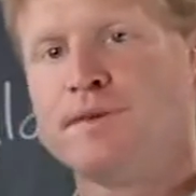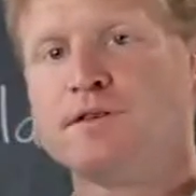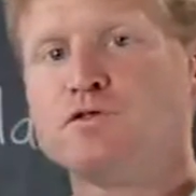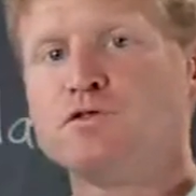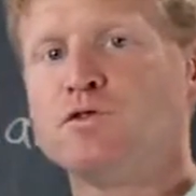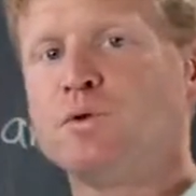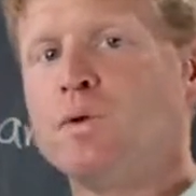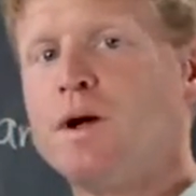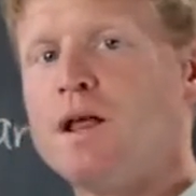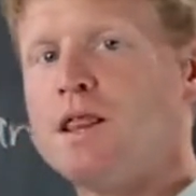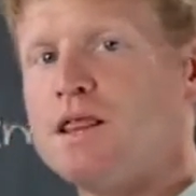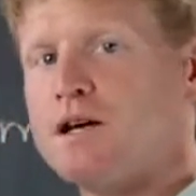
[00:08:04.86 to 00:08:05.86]
To
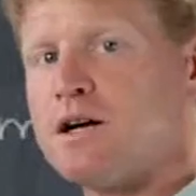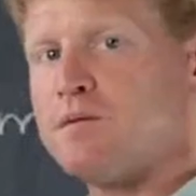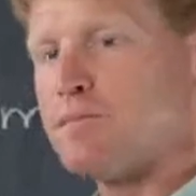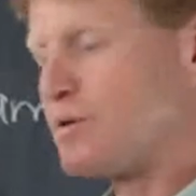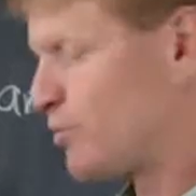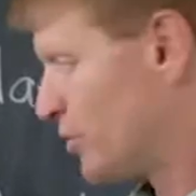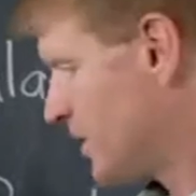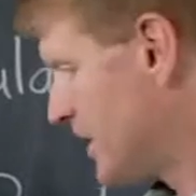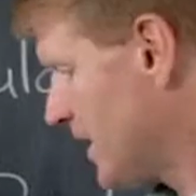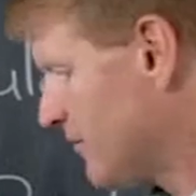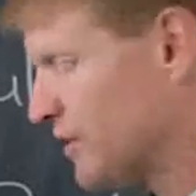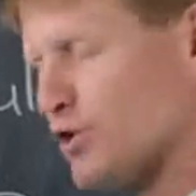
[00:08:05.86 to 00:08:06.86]
the people. He
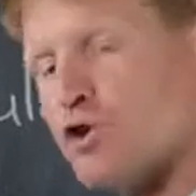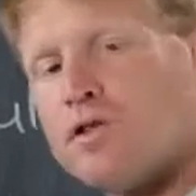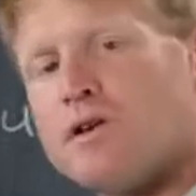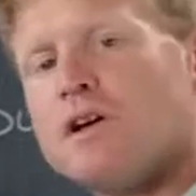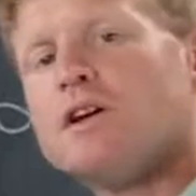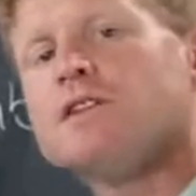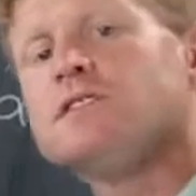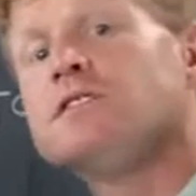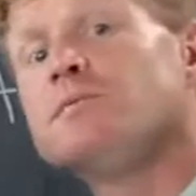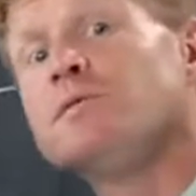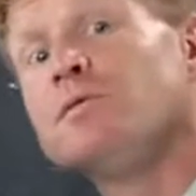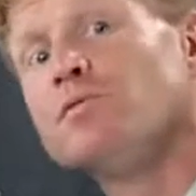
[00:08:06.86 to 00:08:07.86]
gave the earth to
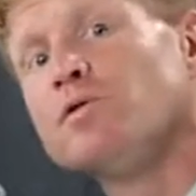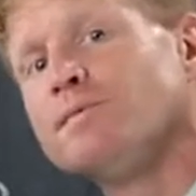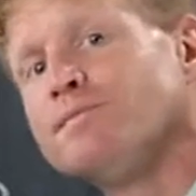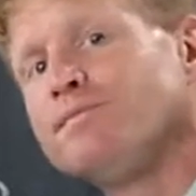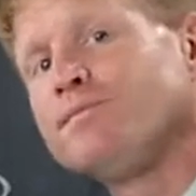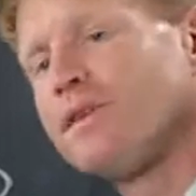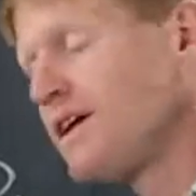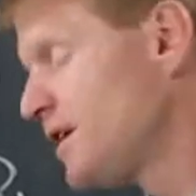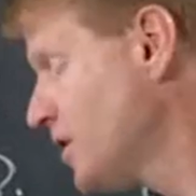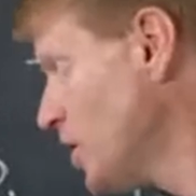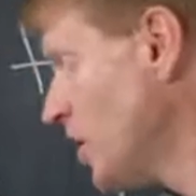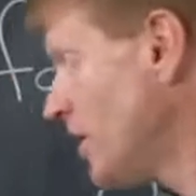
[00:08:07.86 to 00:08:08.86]
the people.
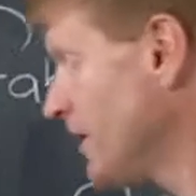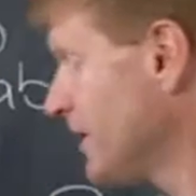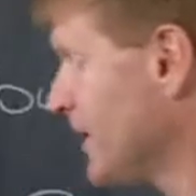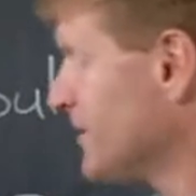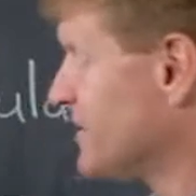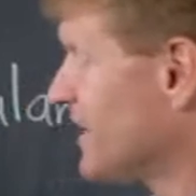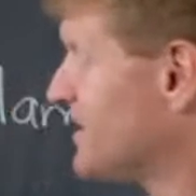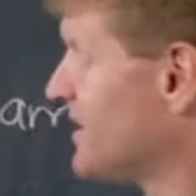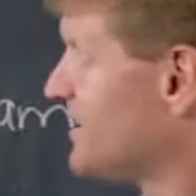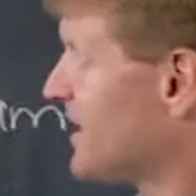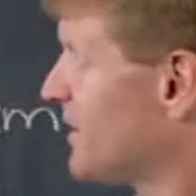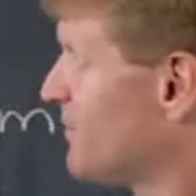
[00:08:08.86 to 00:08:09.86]
All right, guys, that's
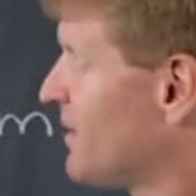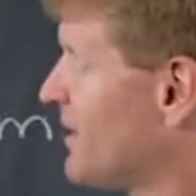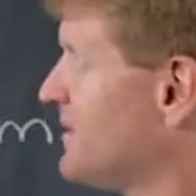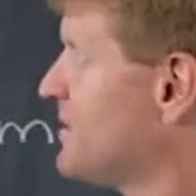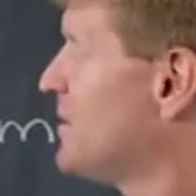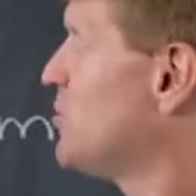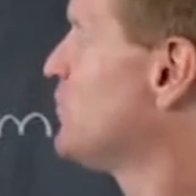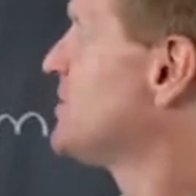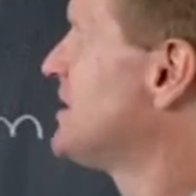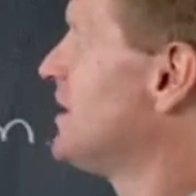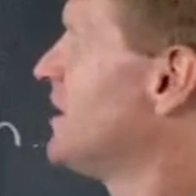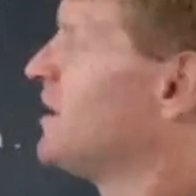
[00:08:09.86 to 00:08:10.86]
it. Dative case. You've
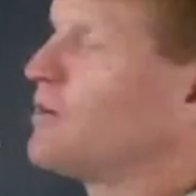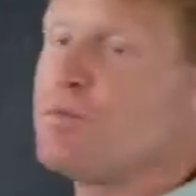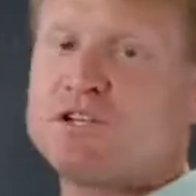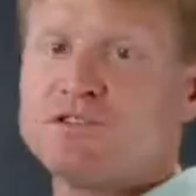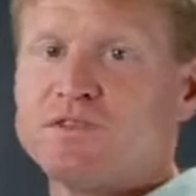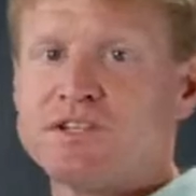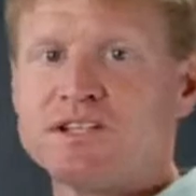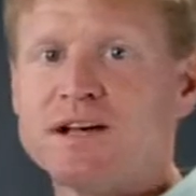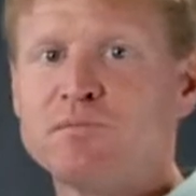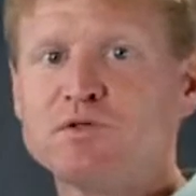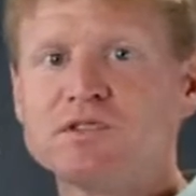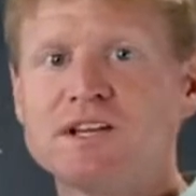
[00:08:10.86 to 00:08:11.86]
seen it in a bunch of
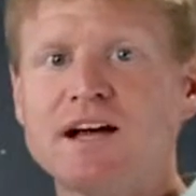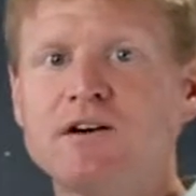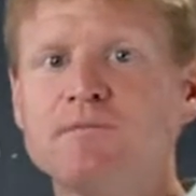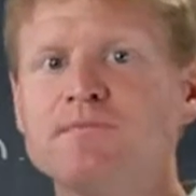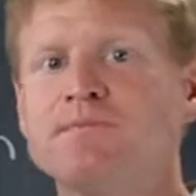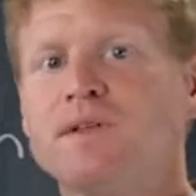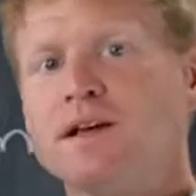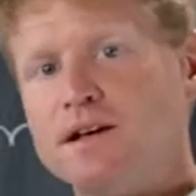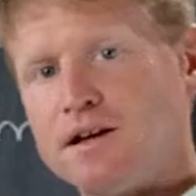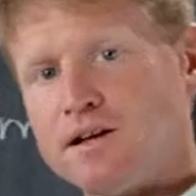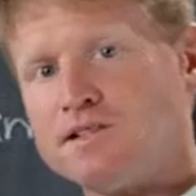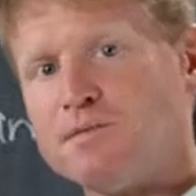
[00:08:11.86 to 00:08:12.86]
examples now.
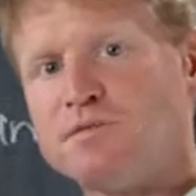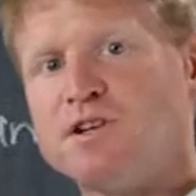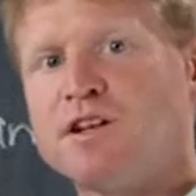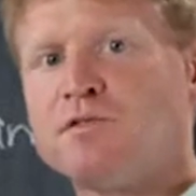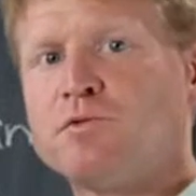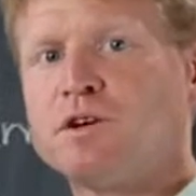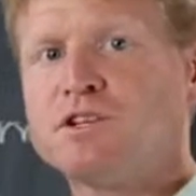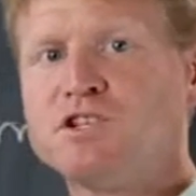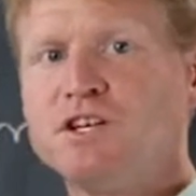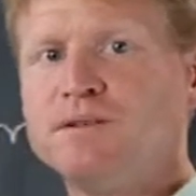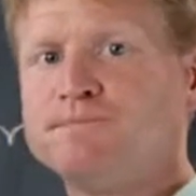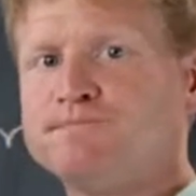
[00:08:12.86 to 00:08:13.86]
Attempt it on the
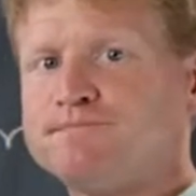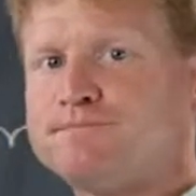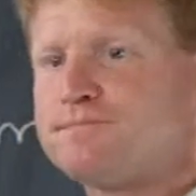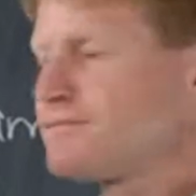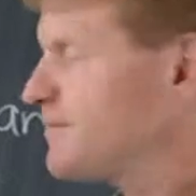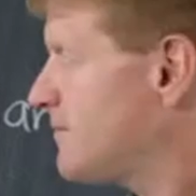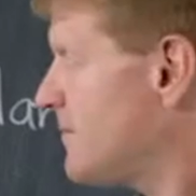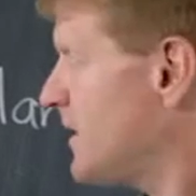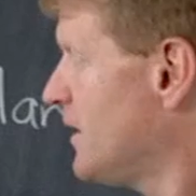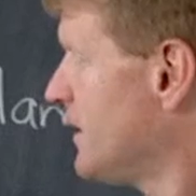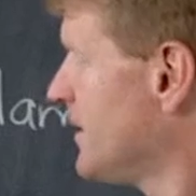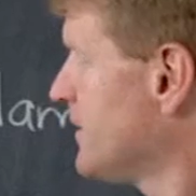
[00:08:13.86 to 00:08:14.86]
worksheet.
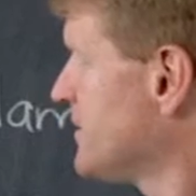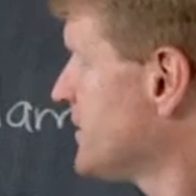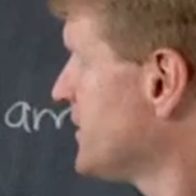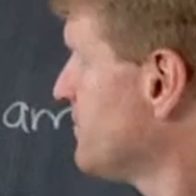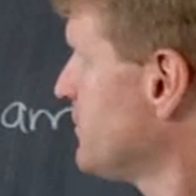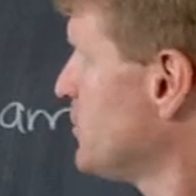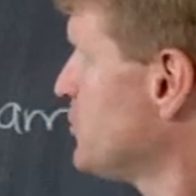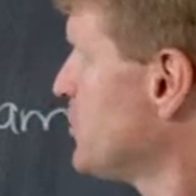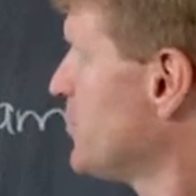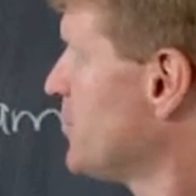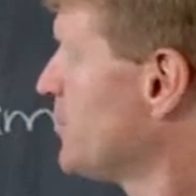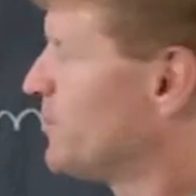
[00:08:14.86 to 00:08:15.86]
And you
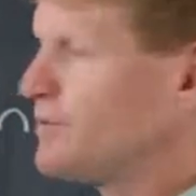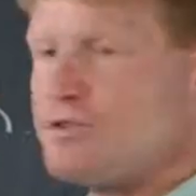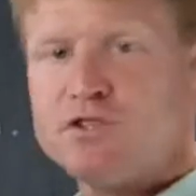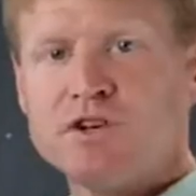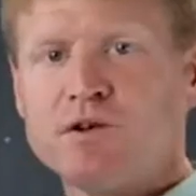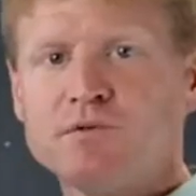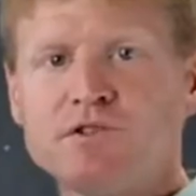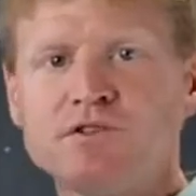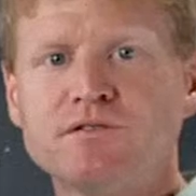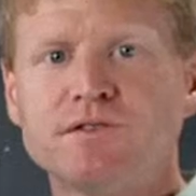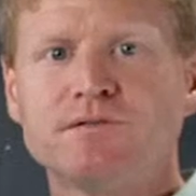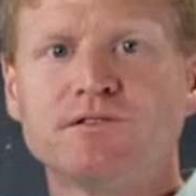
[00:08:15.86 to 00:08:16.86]
should know what you're
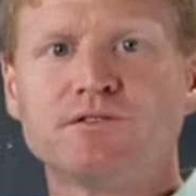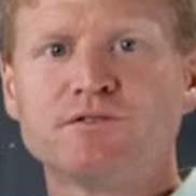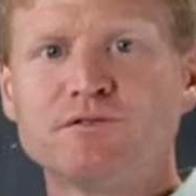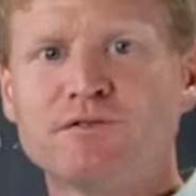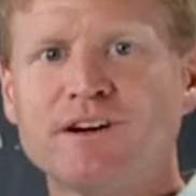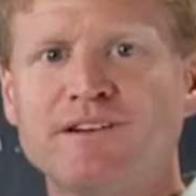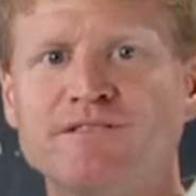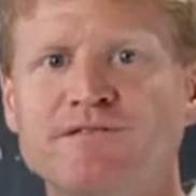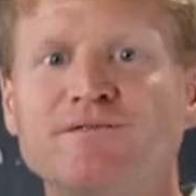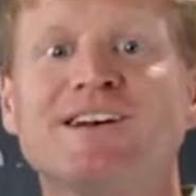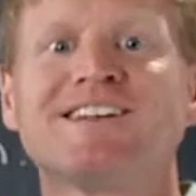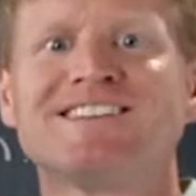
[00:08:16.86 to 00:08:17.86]
doing. You'll do great.
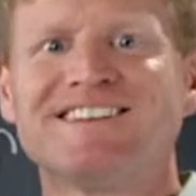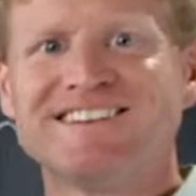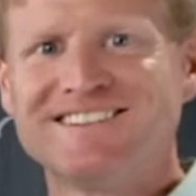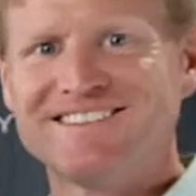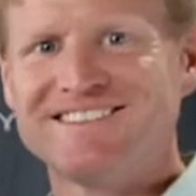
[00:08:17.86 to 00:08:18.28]
Valete.